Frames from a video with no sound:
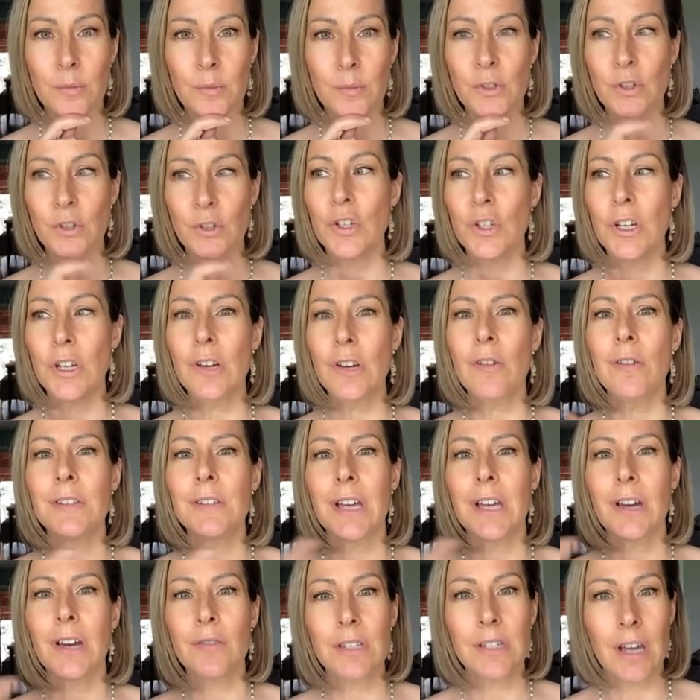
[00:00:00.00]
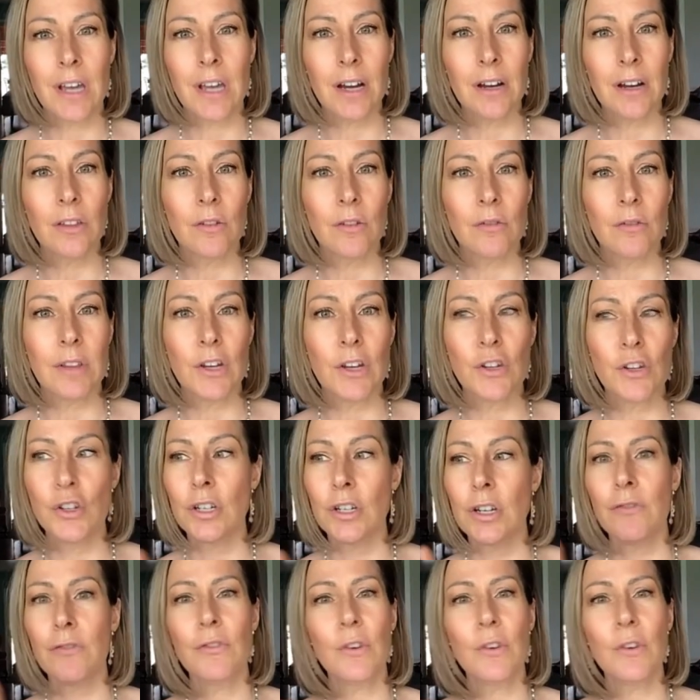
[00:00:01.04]
So she goes outside of the
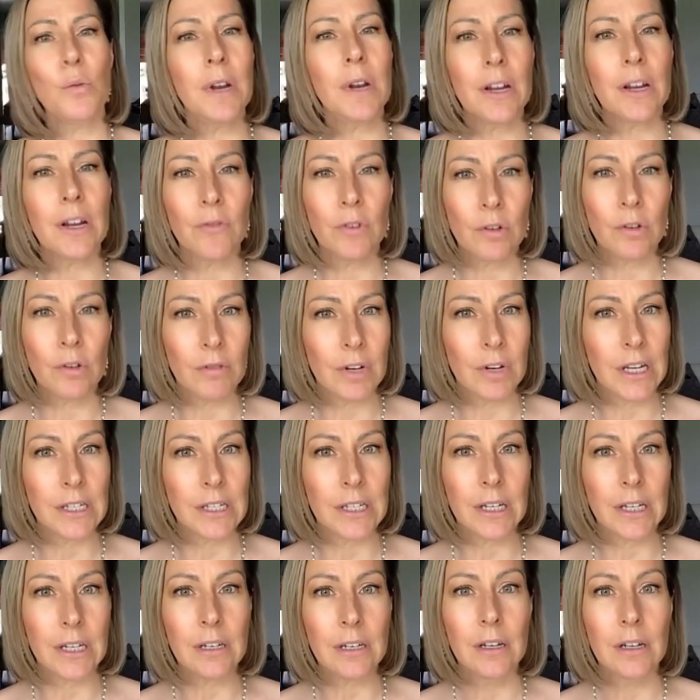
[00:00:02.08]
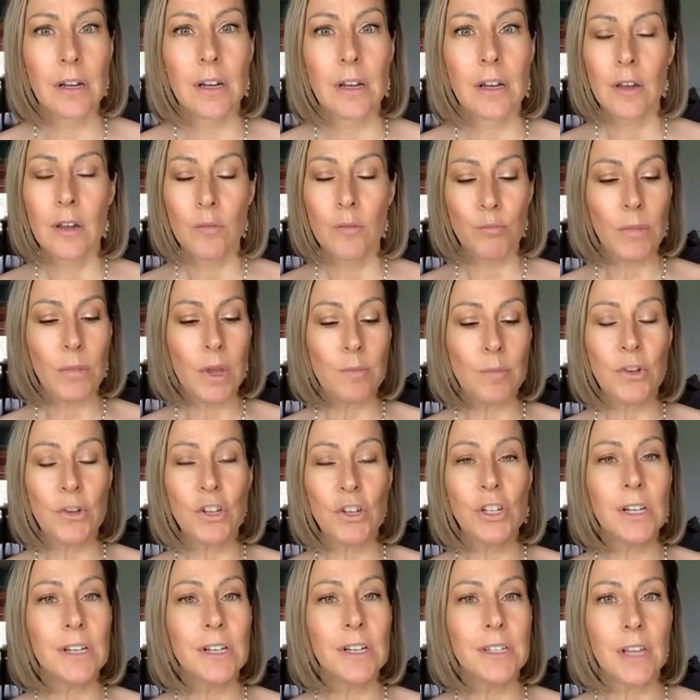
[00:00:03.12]
relationship for whatever reason maybe
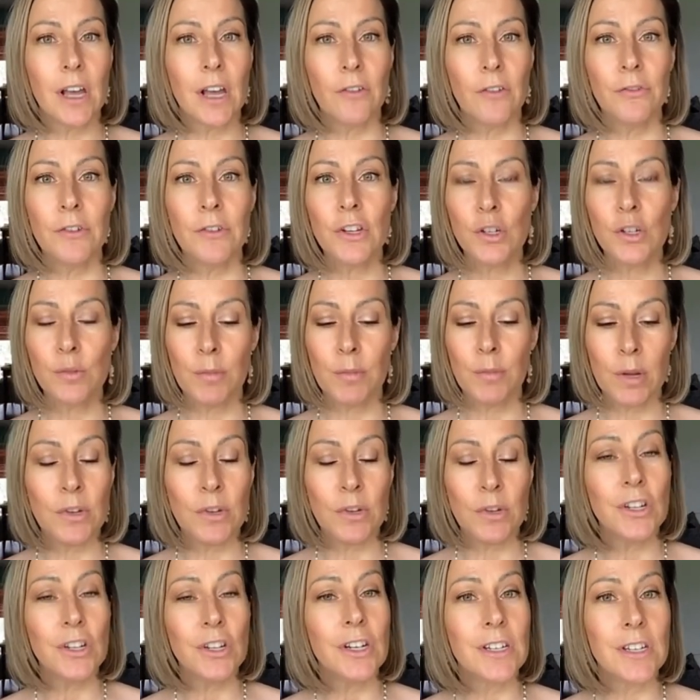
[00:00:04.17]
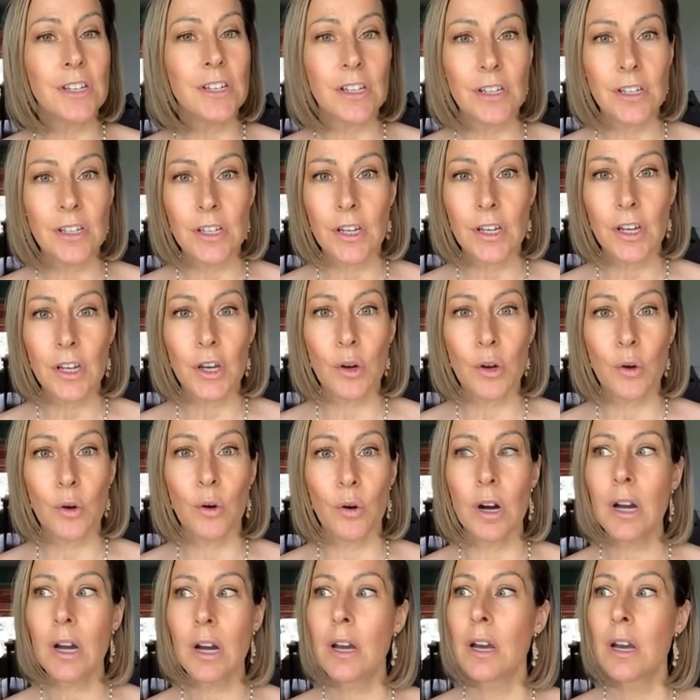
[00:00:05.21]
she's selfish, maybe she's uh-huh.
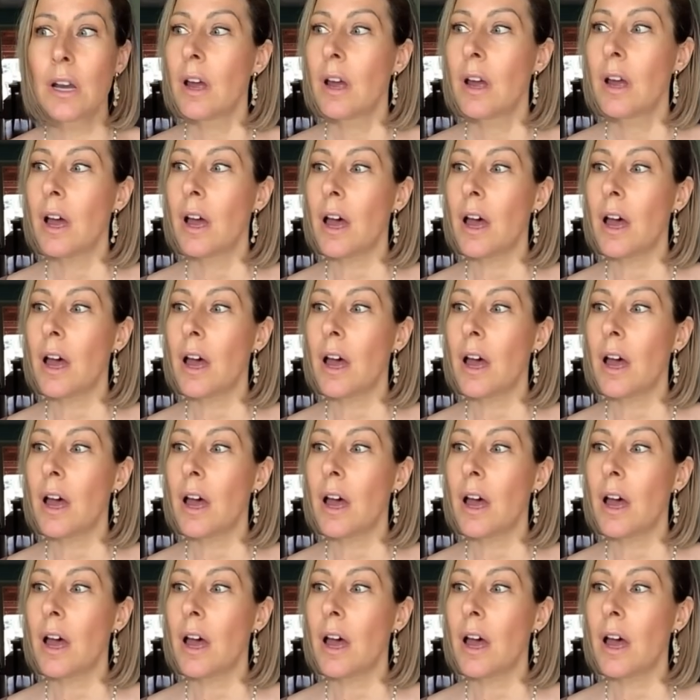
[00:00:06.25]
insecure, uh-huh.